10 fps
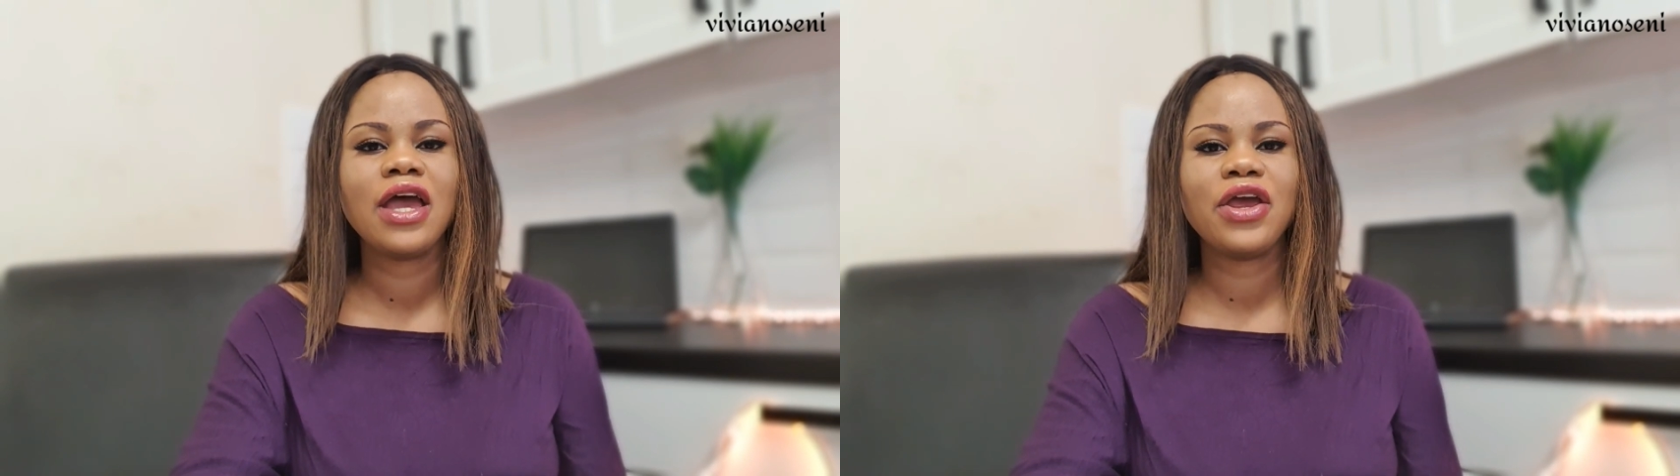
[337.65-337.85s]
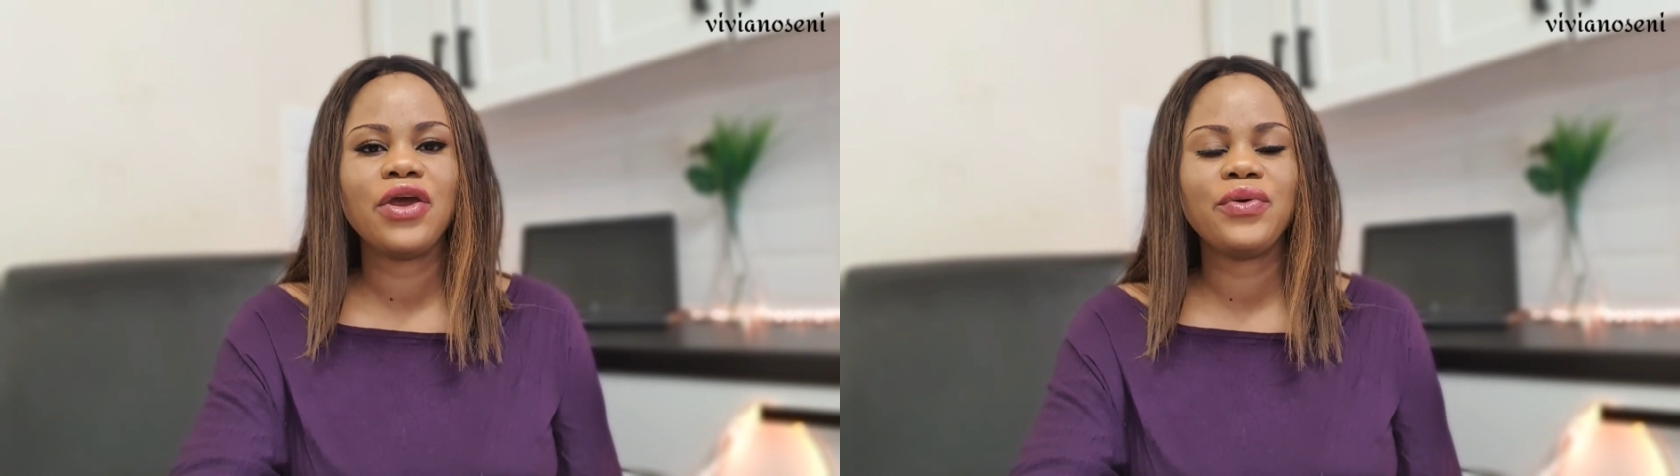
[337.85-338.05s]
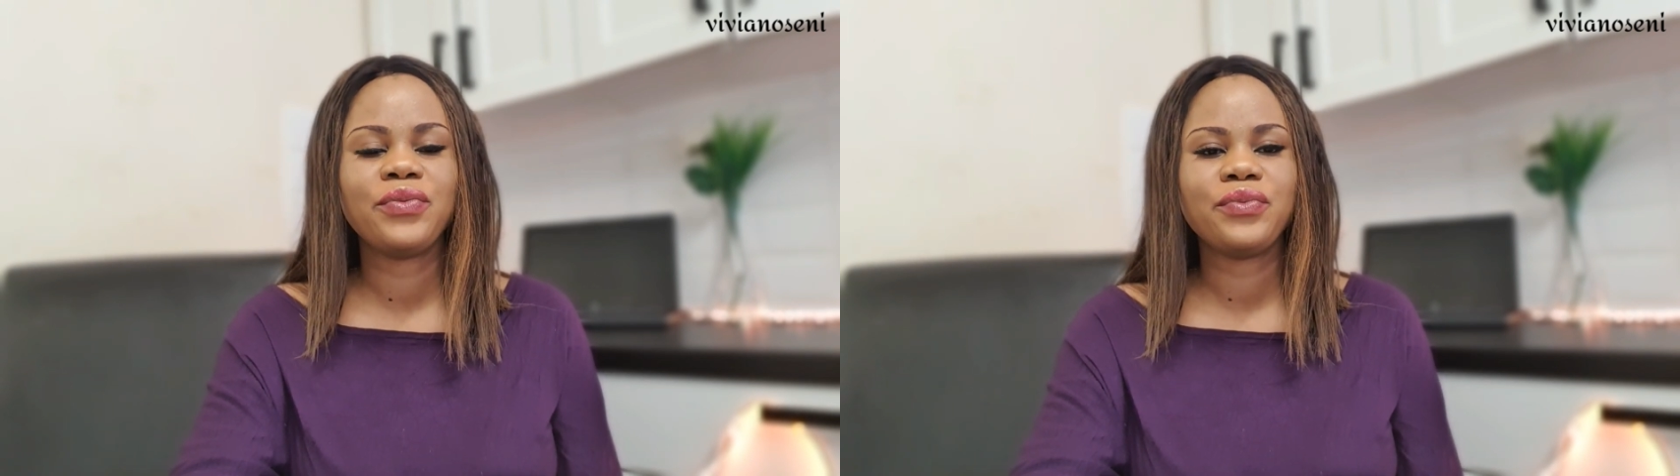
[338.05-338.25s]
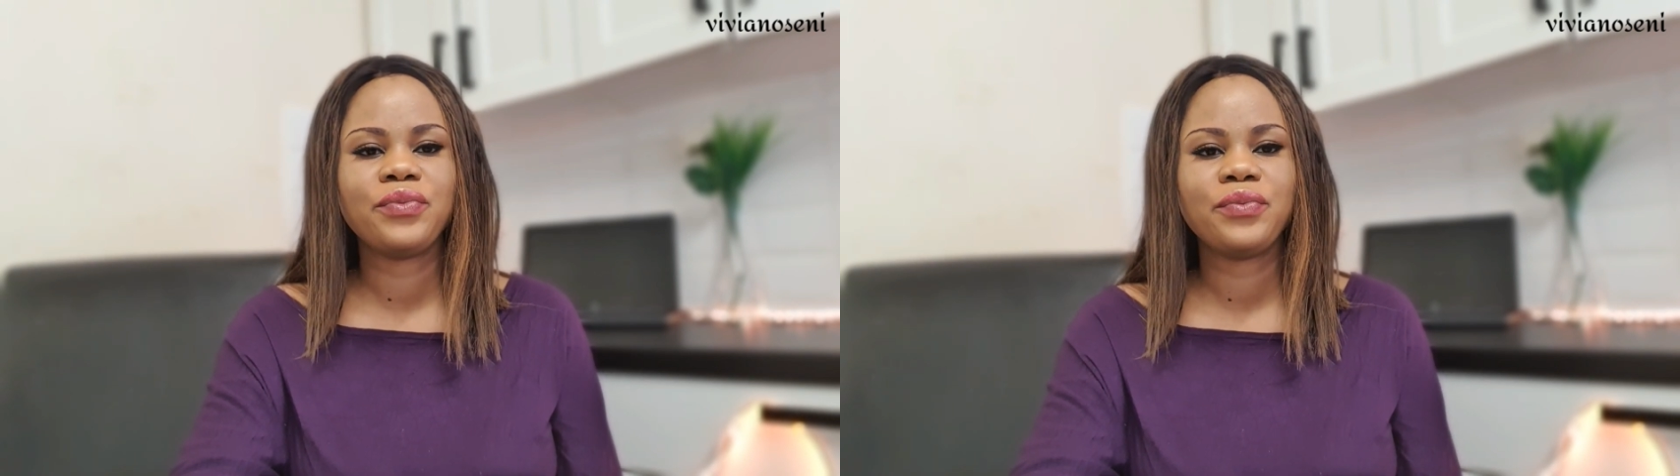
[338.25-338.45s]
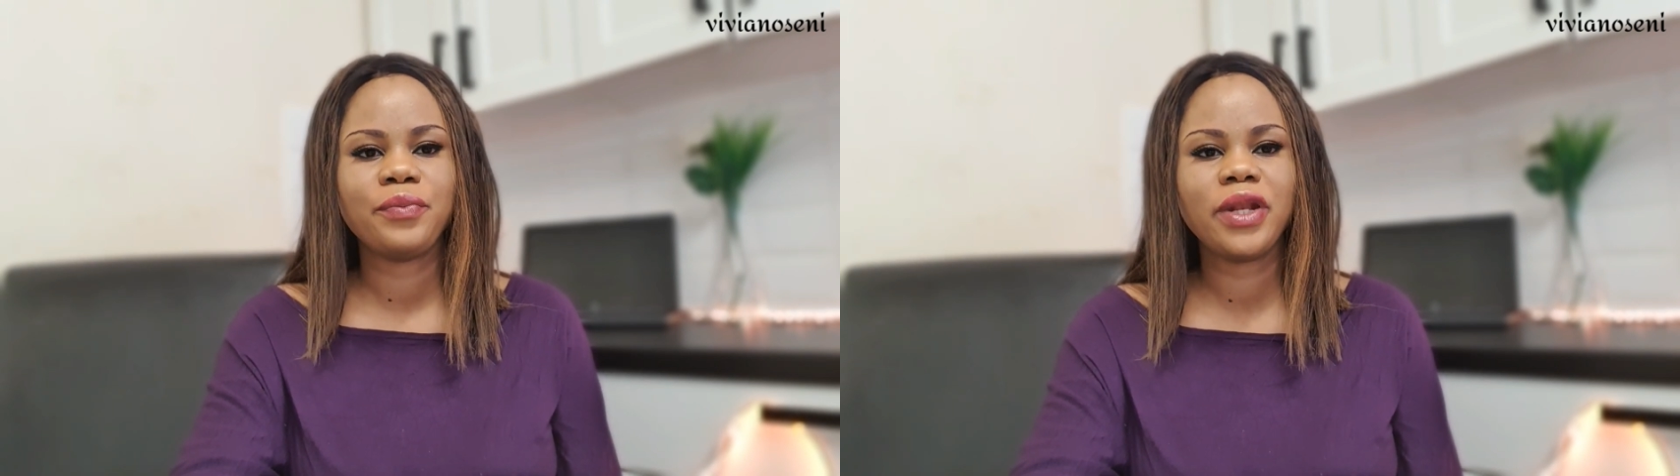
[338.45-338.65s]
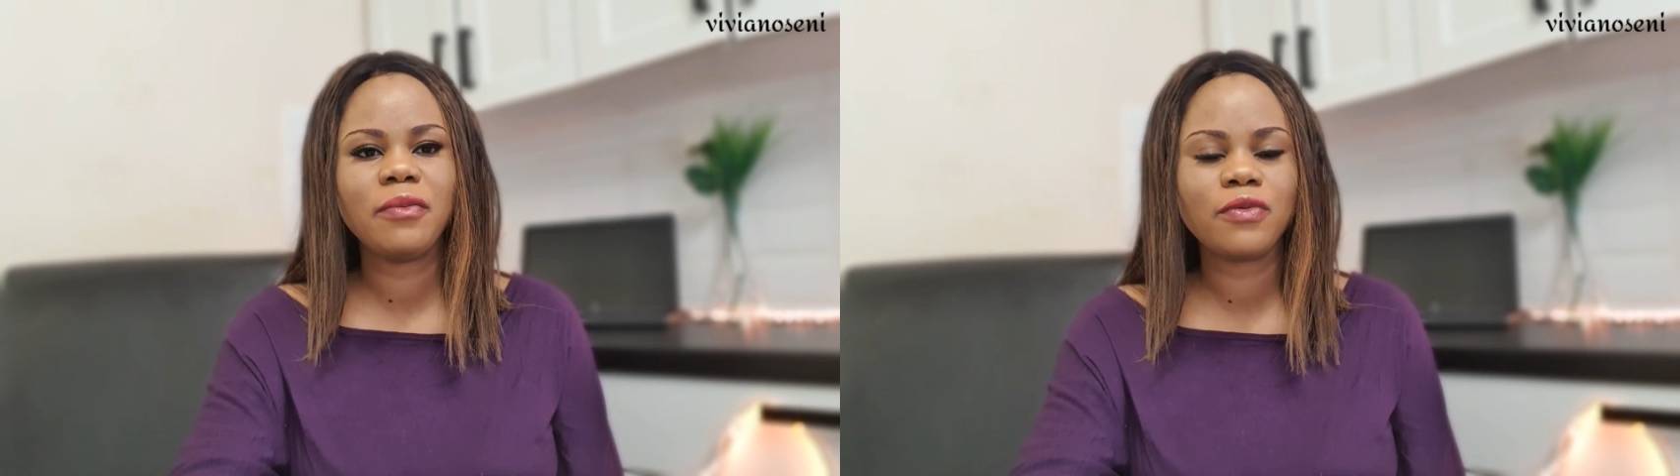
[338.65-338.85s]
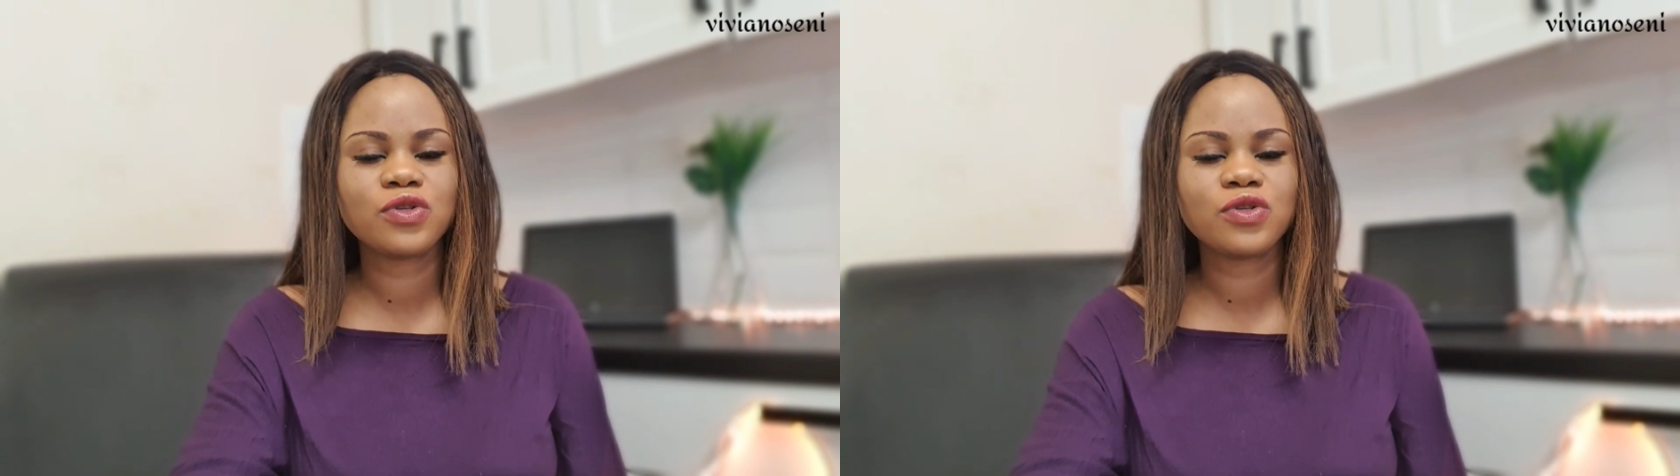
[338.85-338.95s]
a minimum